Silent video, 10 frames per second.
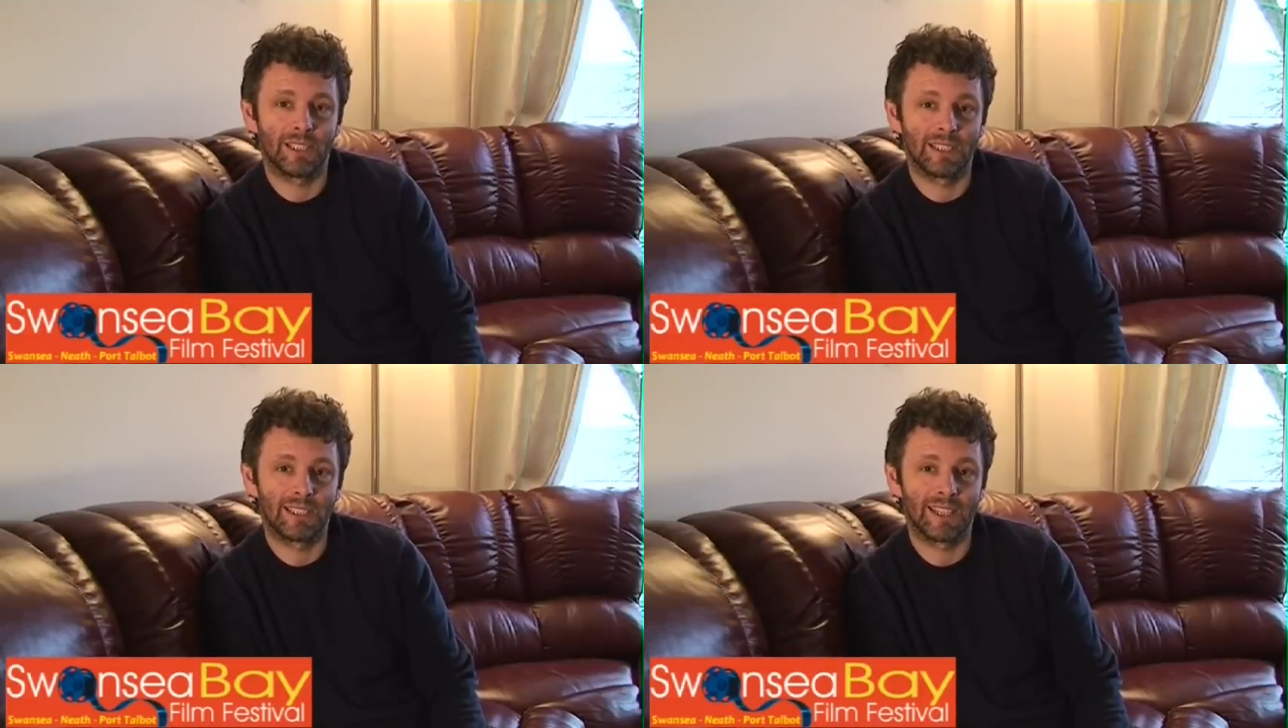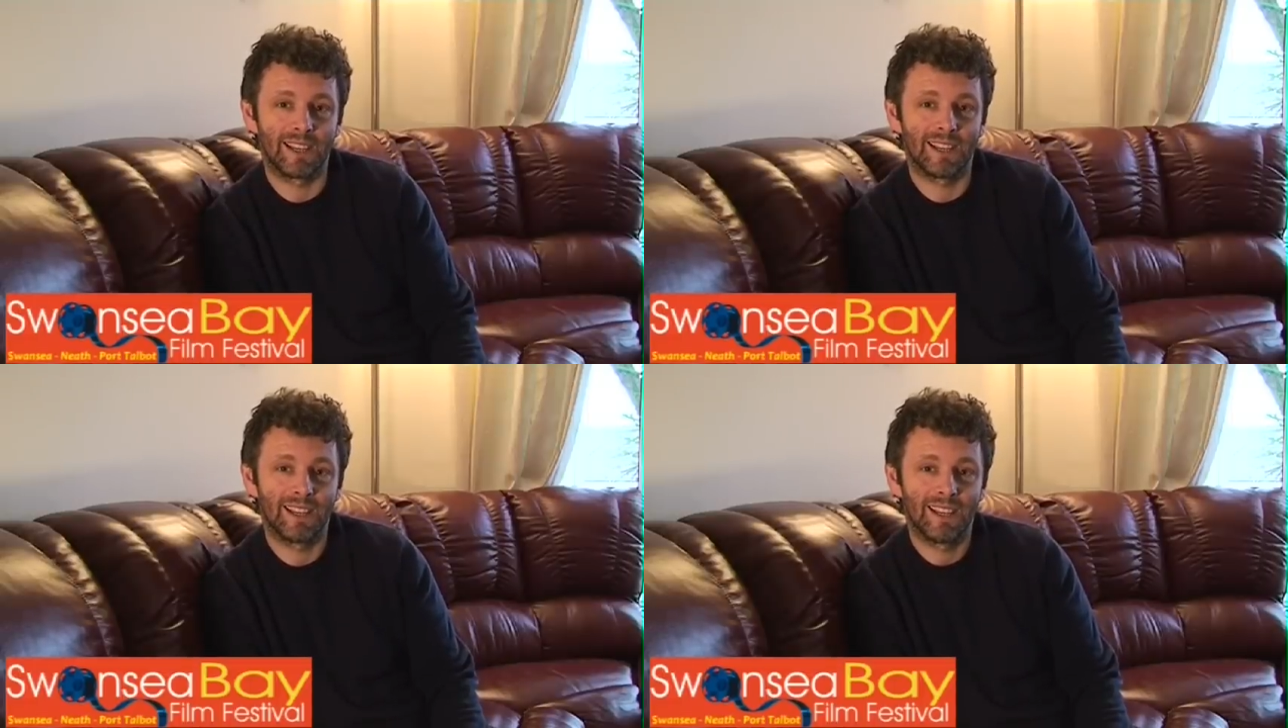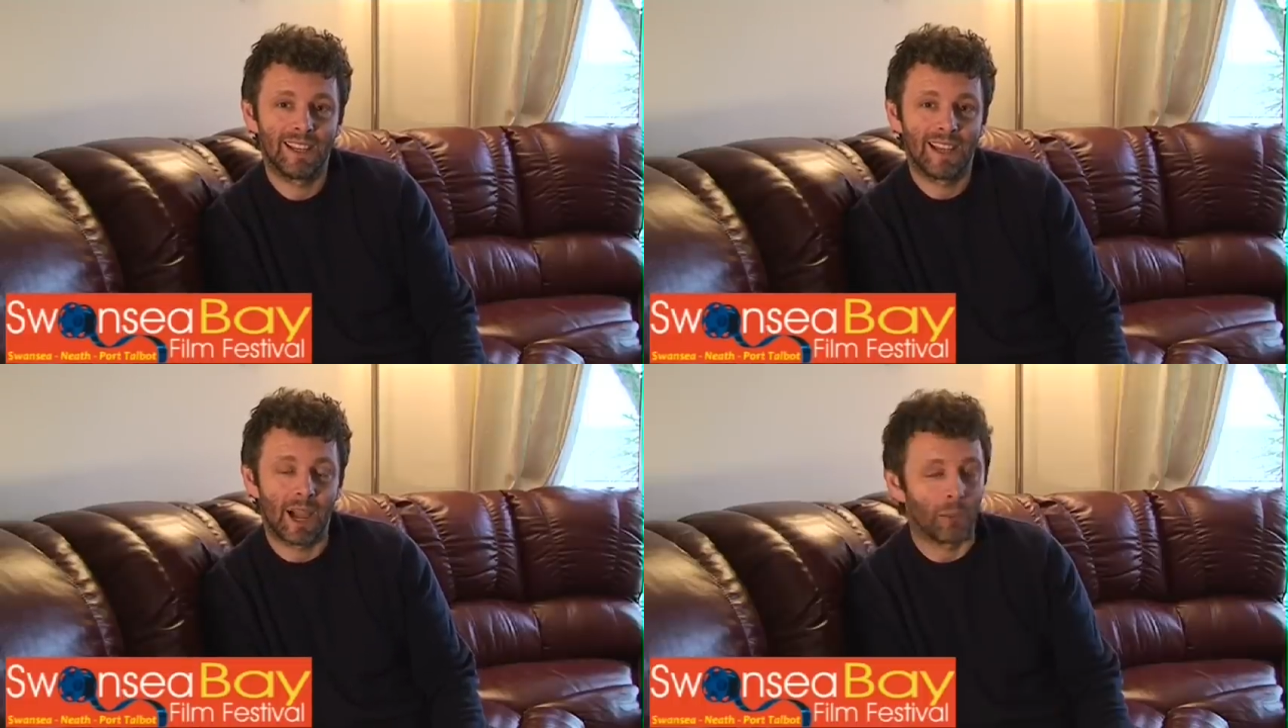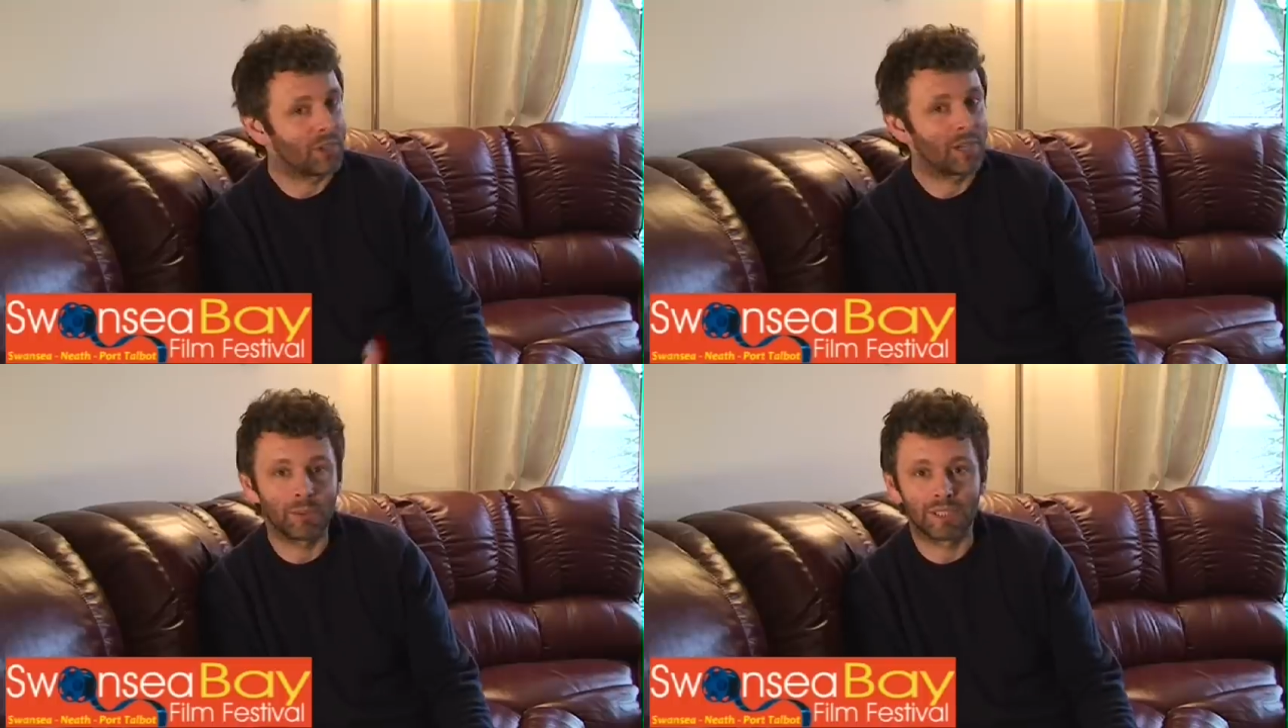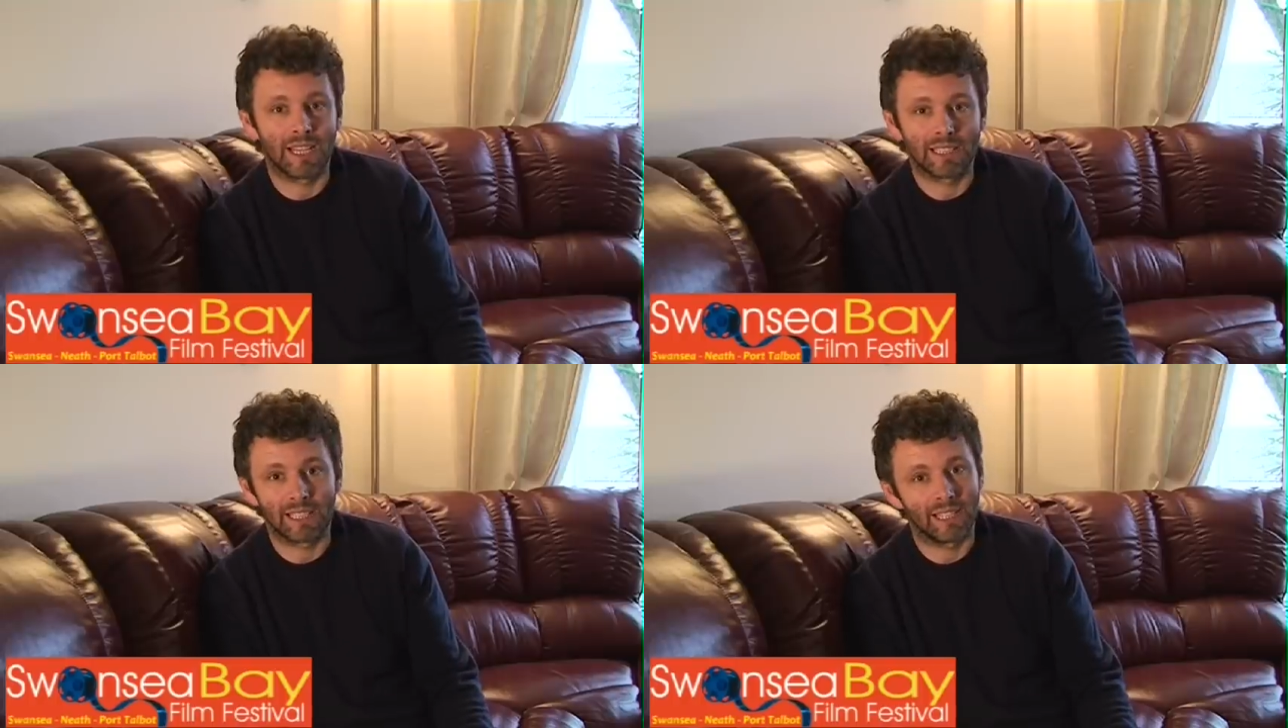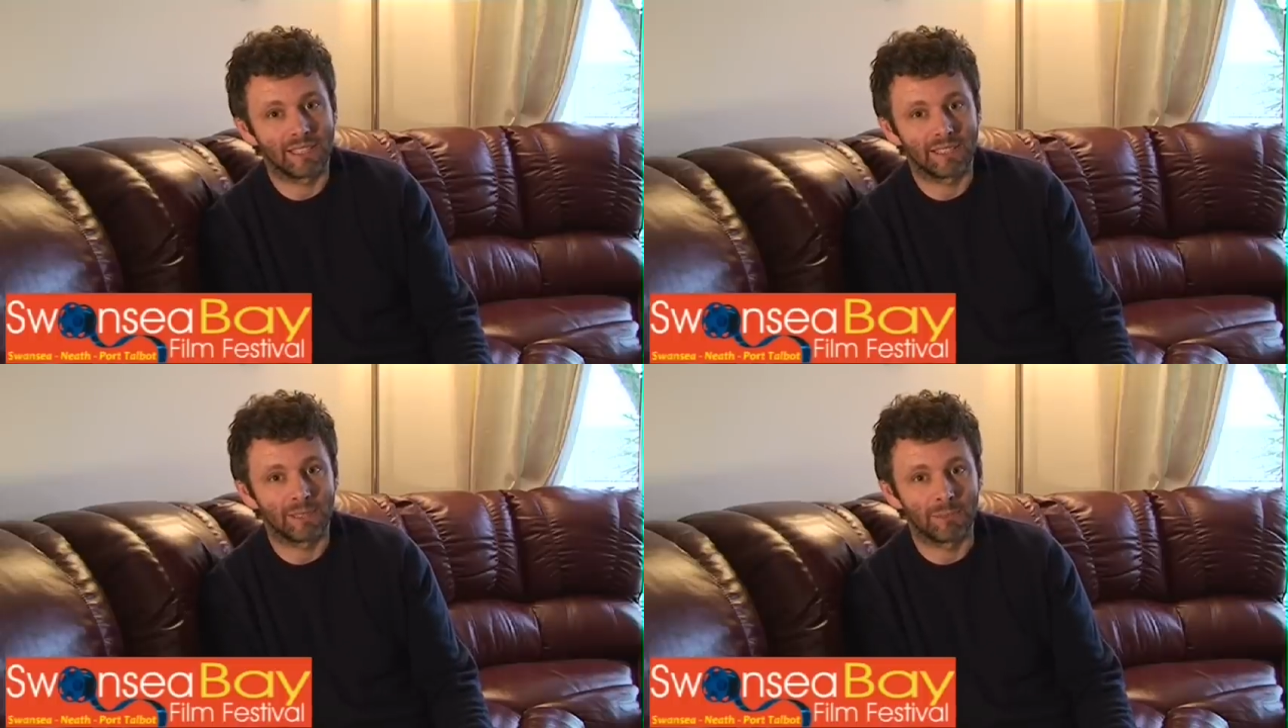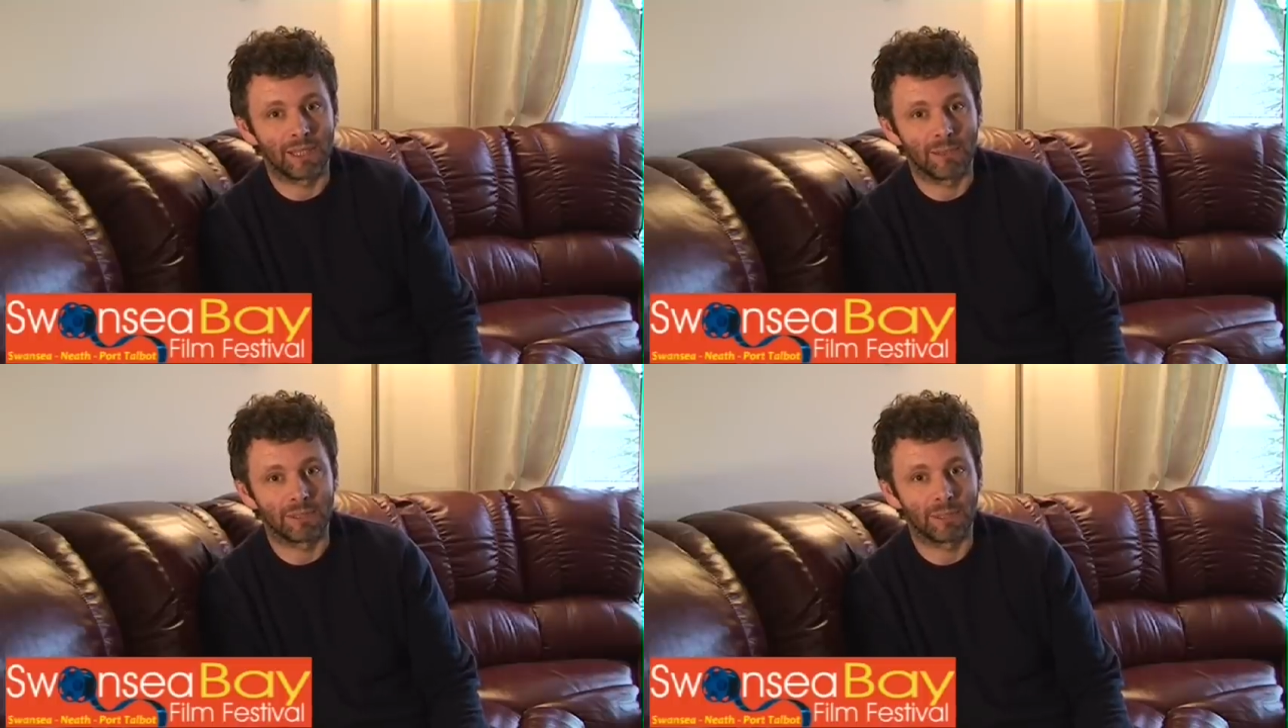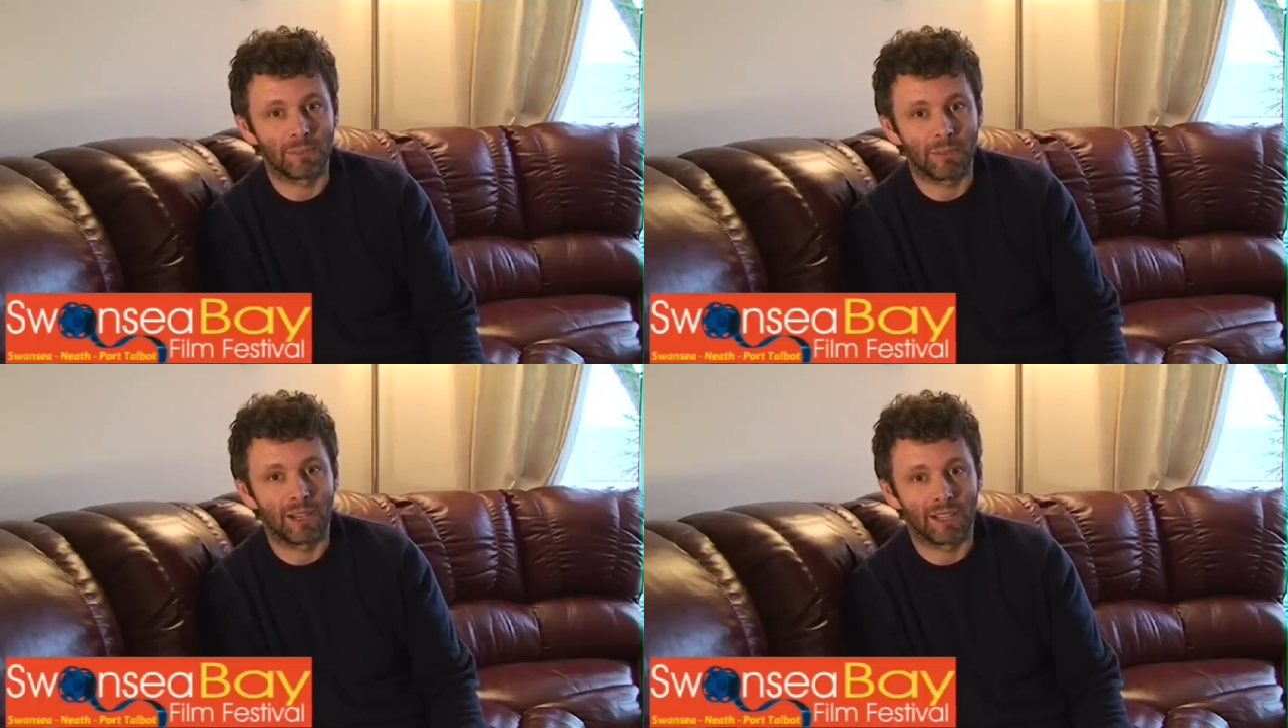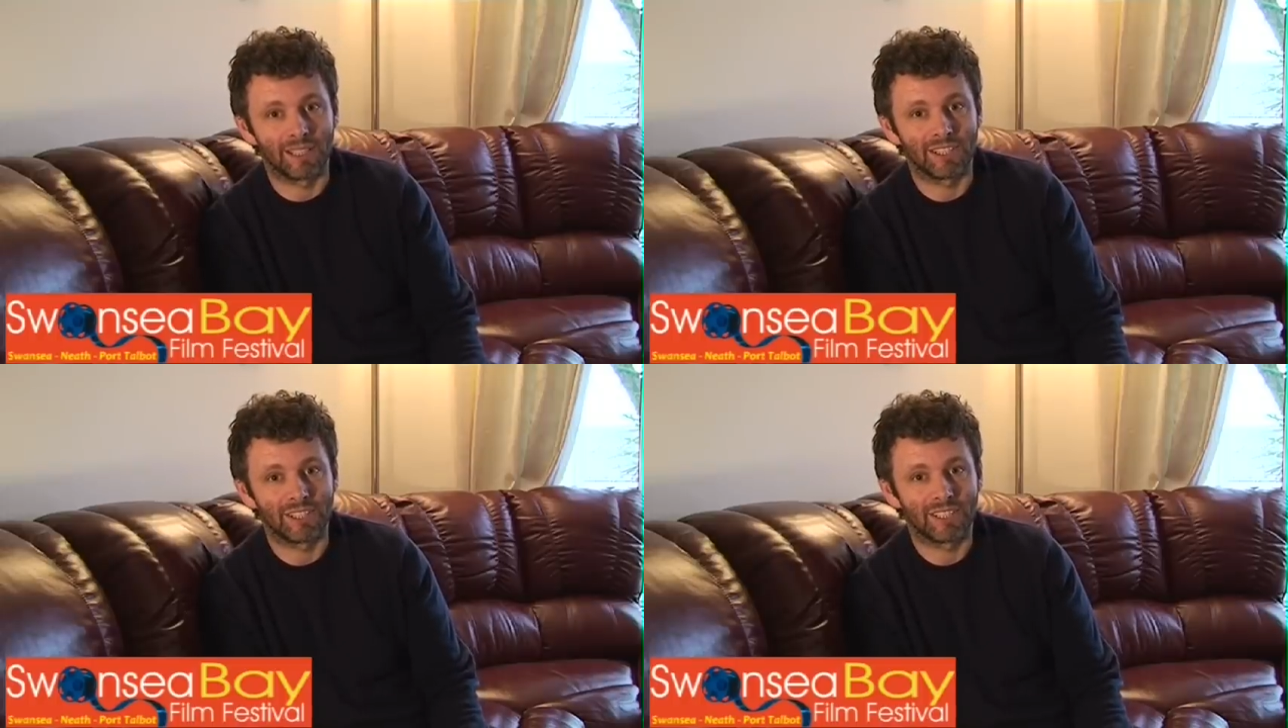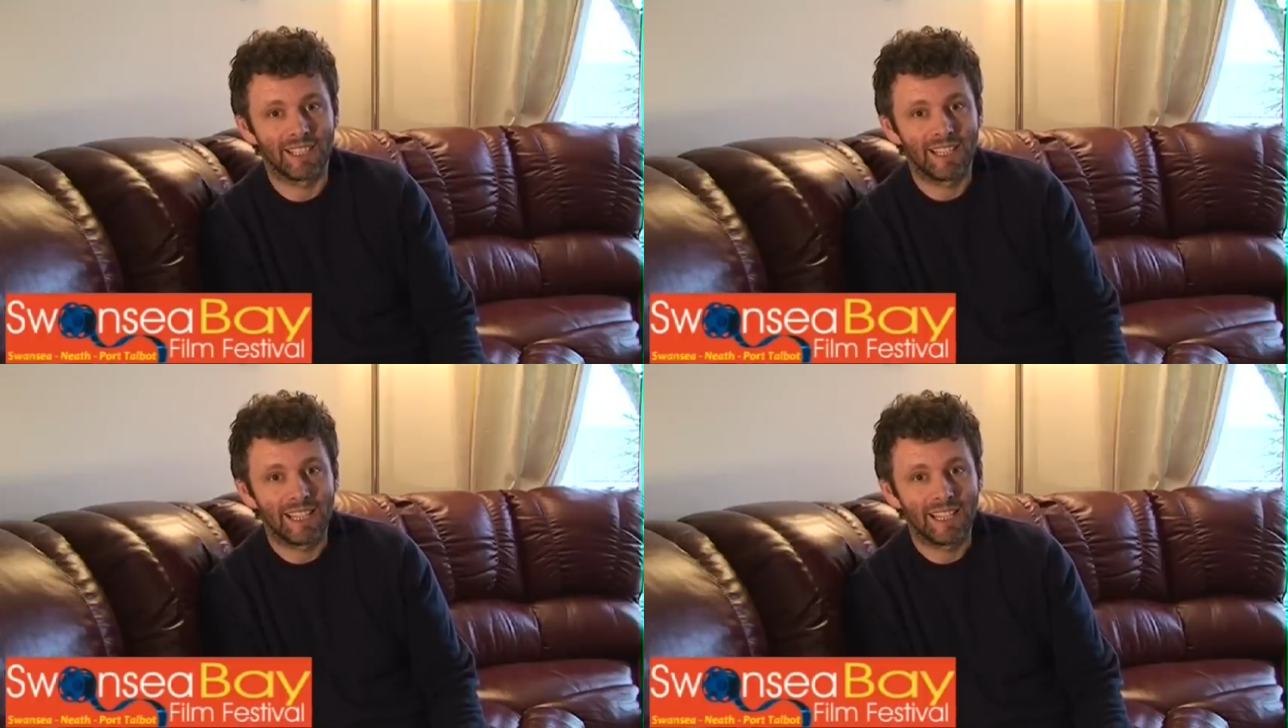and I wish I was there tonight to be able to be part of this